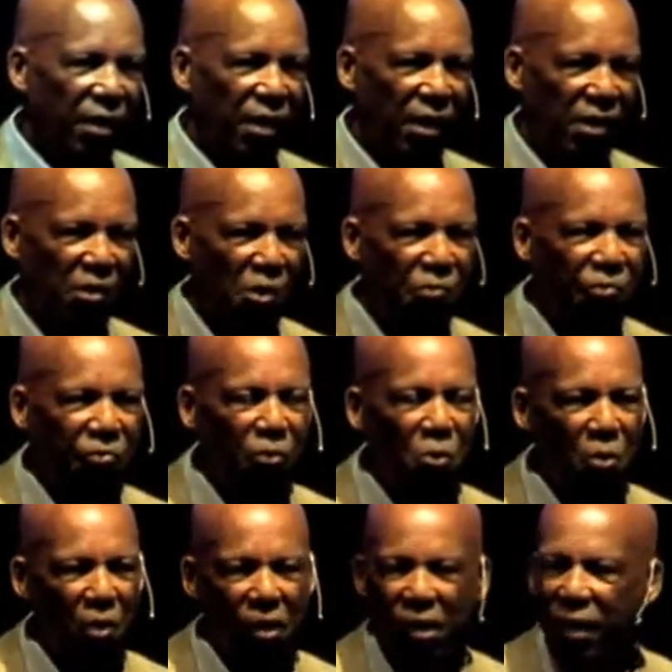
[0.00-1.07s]
and there are
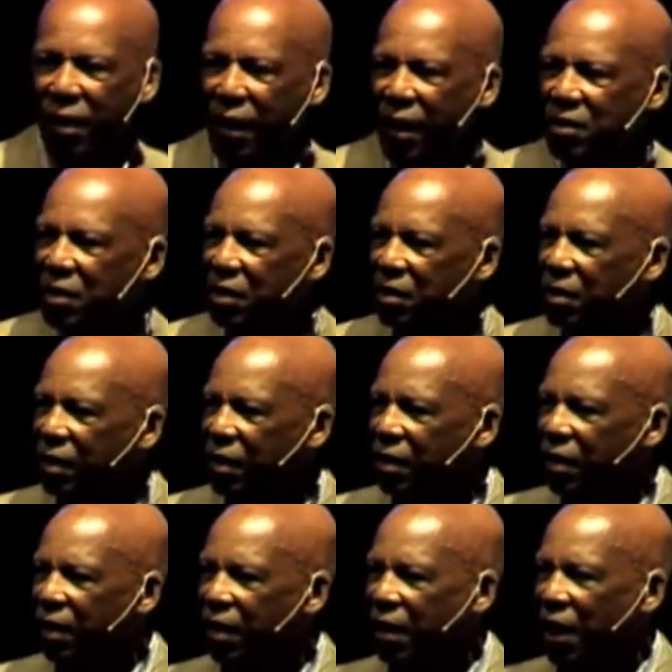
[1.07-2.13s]
4, and then
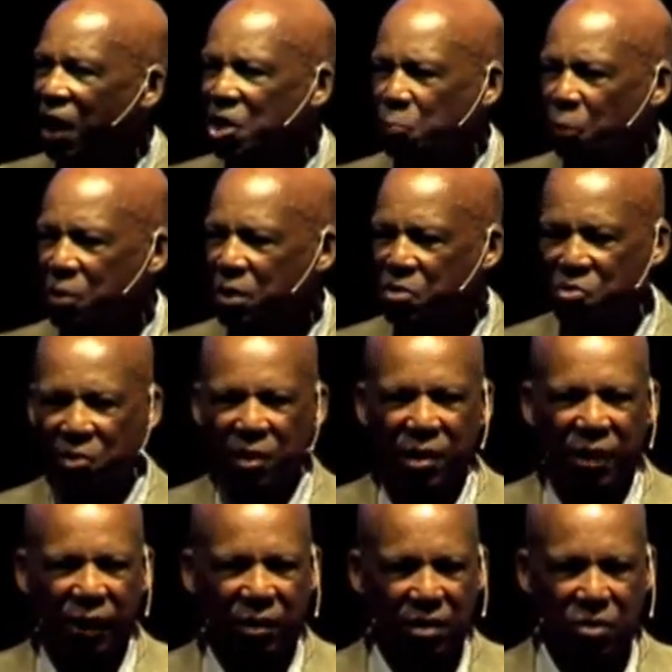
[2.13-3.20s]
exponentially
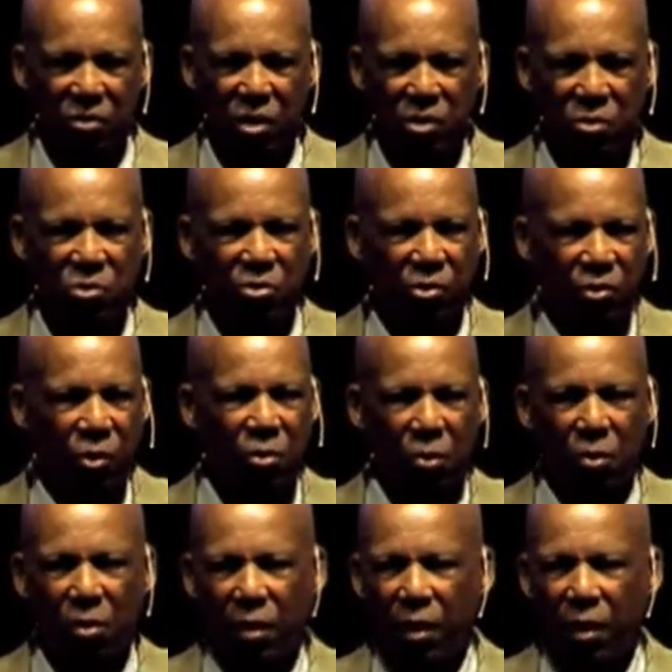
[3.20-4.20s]
that continues to grow